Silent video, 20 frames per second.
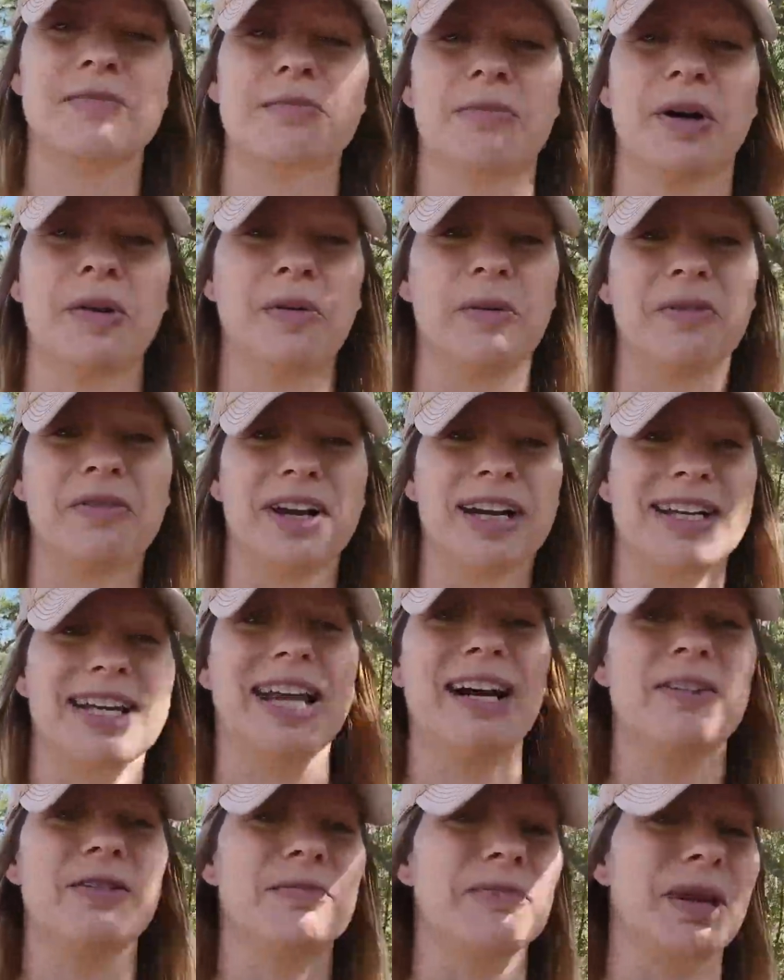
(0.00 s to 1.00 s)
but we'll find
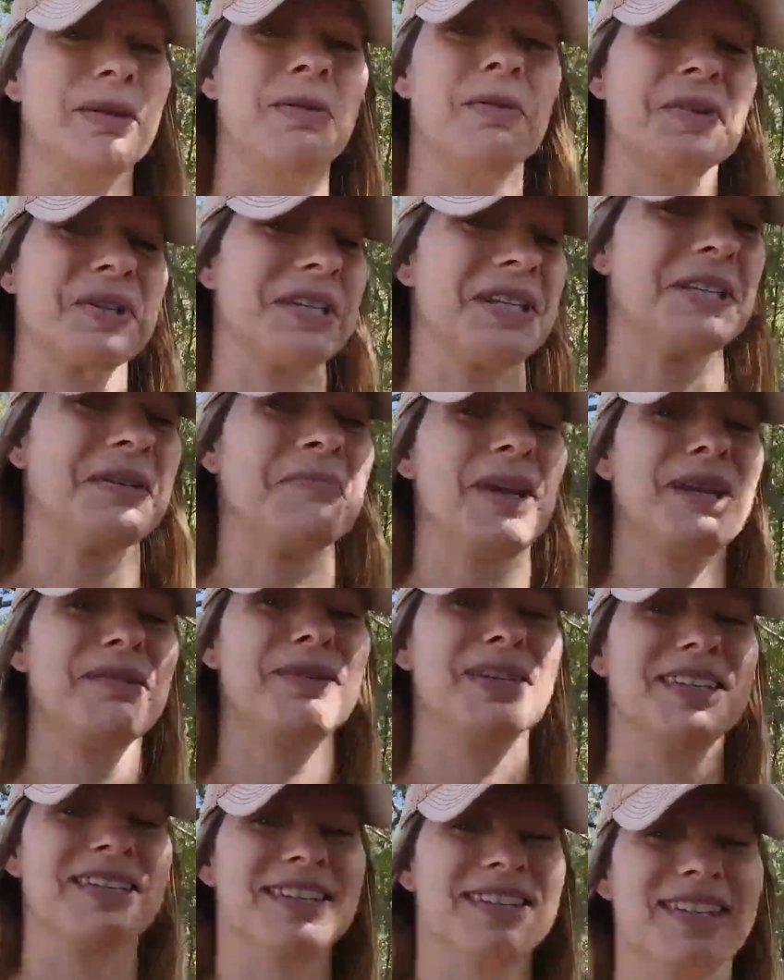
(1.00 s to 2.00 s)
out. Maybe we'll see some
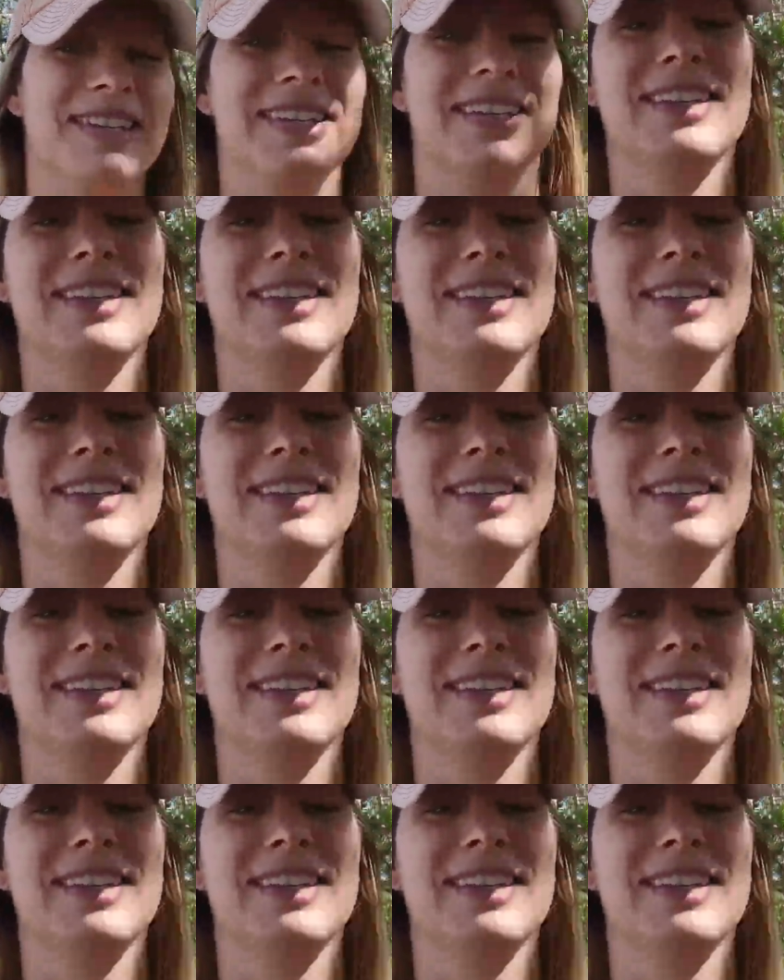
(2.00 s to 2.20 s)
babies.